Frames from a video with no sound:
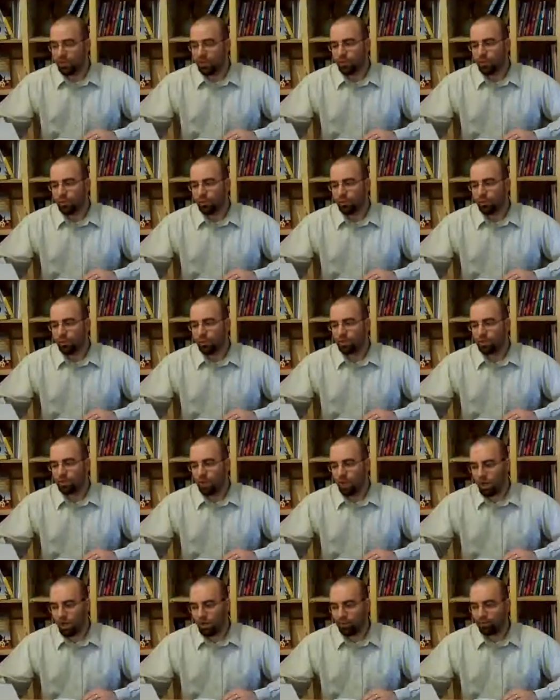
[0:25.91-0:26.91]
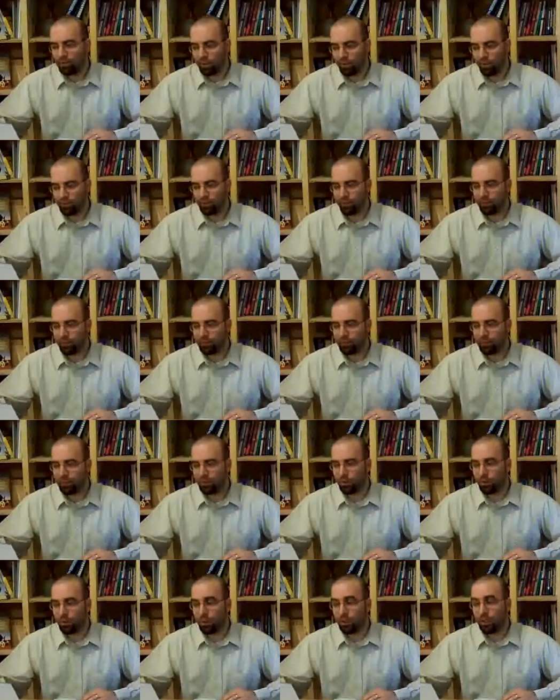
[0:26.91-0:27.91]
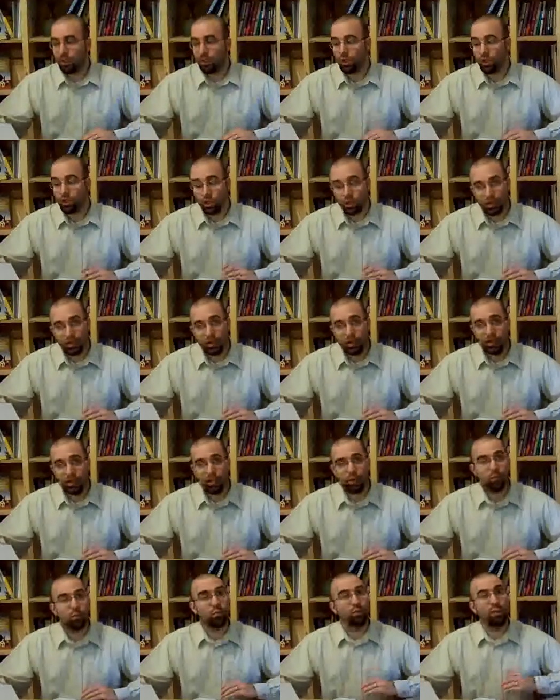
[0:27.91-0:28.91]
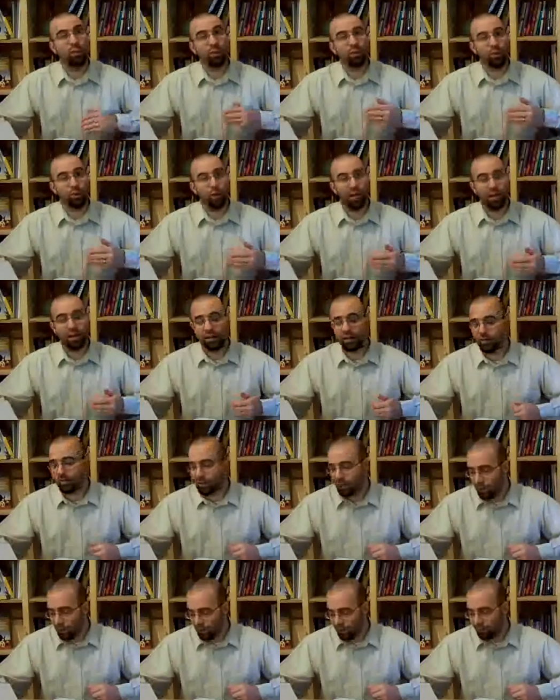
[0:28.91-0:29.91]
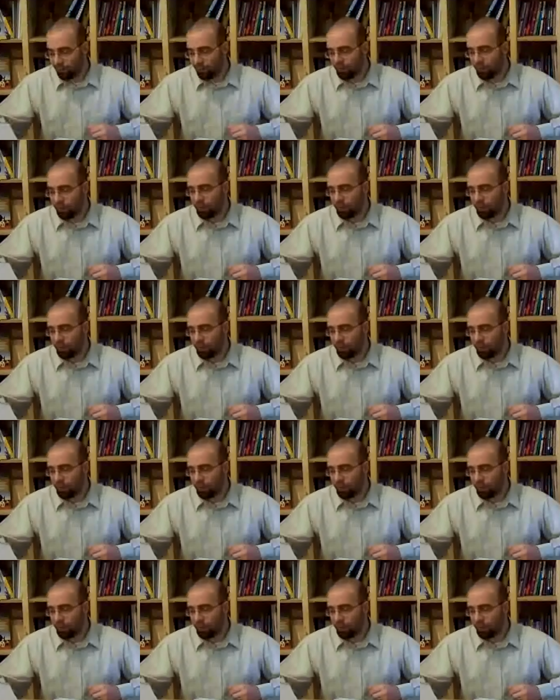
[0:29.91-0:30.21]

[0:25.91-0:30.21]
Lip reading: it was not perfect, but only good to recreate itself.